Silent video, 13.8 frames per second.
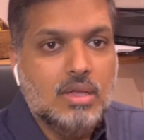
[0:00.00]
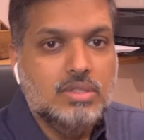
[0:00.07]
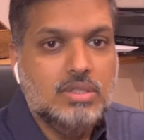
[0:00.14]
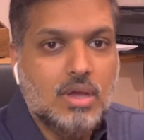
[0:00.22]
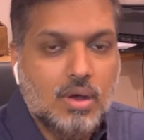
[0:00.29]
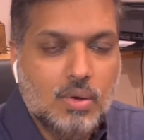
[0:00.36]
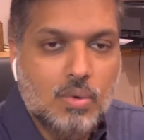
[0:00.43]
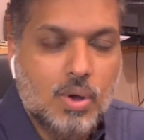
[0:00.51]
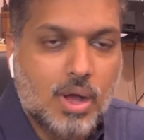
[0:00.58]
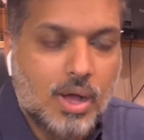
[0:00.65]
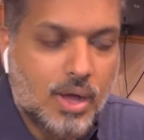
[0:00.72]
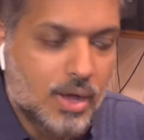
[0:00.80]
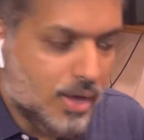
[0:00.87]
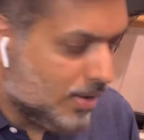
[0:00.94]

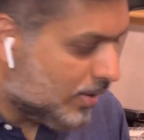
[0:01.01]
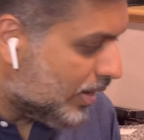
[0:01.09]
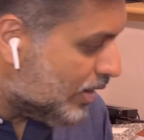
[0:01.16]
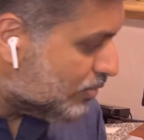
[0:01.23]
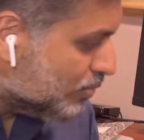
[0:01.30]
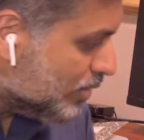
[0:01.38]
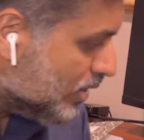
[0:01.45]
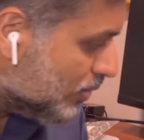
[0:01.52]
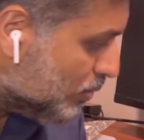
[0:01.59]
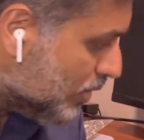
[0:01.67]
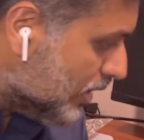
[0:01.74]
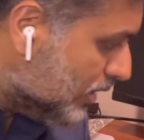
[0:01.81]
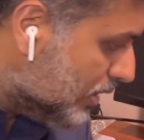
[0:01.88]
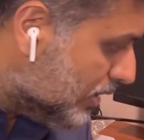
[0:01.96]
So if we
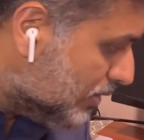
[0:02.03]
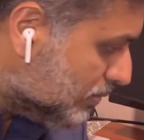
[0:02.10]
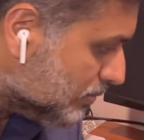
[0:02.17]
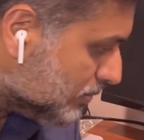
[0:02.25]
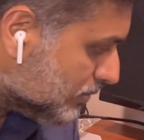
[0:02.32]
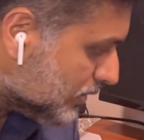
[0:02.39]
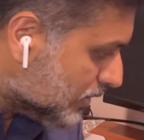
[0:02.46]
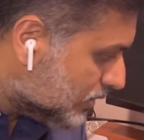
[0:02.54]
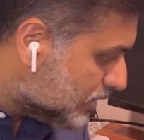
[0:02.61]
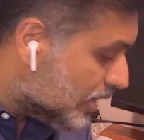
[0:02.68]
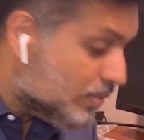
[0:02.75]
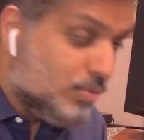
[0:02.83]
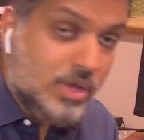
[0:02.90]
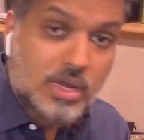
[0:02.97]
really
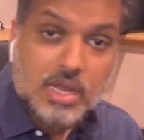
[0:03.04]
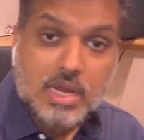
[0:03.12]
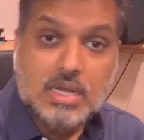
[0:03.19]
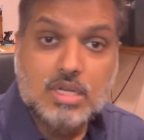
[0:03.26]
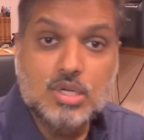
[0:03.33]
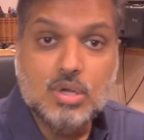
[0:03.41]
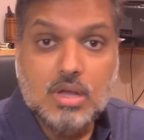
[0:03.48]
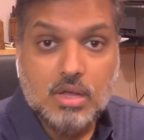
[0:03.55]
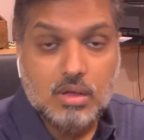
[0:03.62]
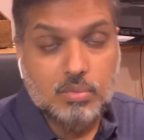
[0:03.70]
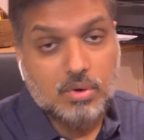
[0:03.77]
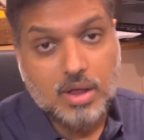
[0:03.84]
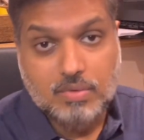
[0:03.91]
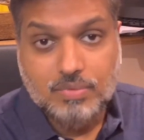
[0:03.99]
say we need to
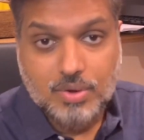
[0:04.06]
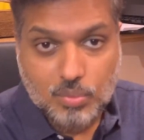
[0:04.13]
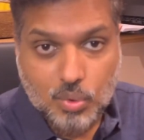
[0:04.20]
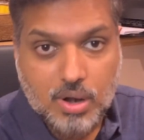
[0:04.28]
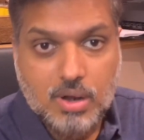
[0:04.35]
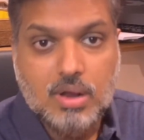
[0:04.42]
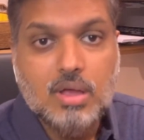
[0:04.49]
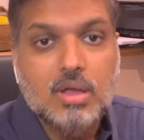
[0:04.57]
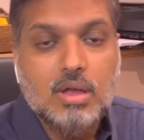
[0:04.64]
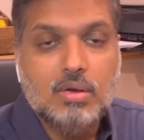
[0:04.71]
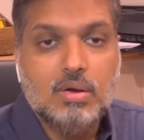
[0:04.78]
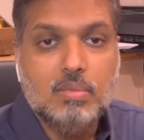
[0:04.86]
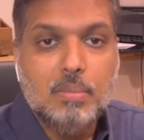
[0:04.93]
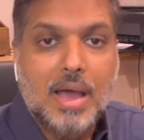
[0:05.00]
cover everyone
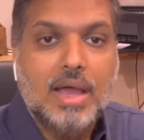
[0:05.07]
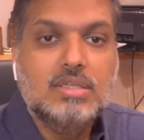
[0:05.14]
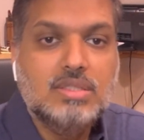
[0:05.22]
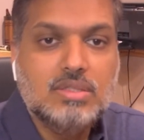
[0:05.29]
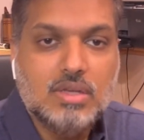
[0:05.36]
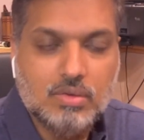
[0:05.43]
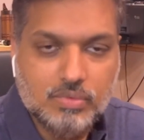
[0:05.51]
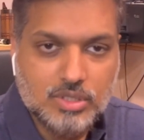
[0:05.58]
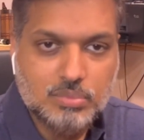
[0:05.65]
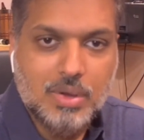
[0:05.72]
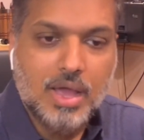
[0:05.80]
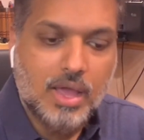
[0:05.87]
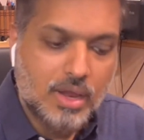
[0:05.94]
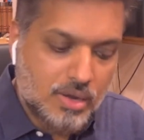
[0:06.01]
or max coverage
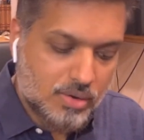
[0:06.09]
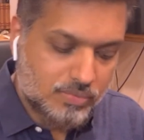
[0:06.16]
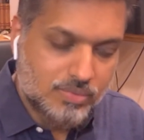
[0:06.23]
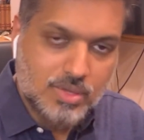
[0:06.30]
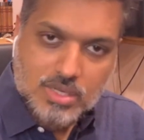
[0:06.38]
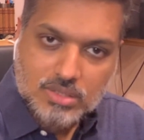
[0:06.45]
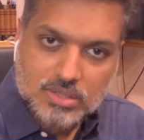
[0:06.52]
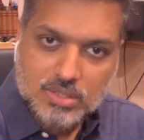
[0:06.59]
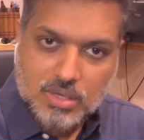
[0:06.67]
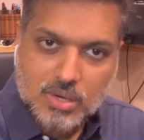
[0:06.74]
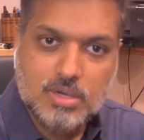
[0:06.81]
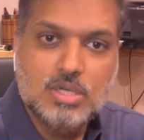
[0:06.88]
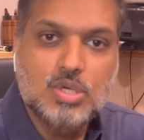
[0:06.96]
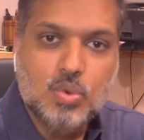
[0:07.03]
by end of this
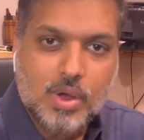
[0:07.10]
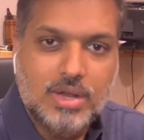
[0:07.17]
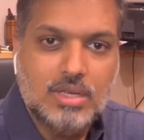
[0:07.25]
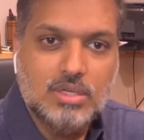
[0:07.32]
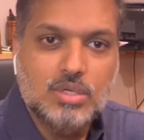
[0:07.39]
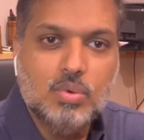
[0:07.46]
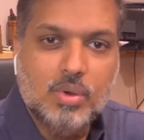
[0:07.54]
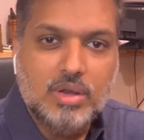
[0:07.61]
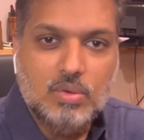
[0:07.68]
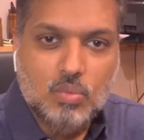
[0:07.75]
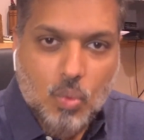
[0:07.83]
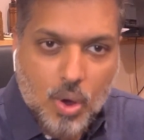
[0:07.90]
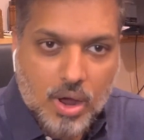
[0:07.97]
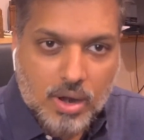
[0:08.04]
year,
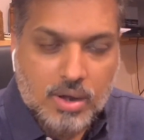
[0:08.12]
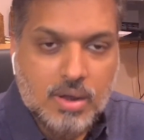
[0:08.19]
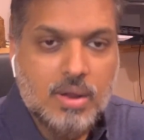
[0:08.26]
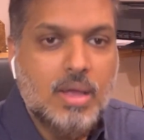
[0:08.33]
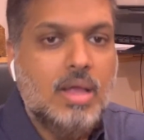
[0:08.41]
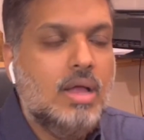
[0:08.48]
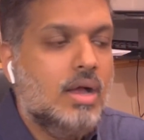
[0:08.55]
2021,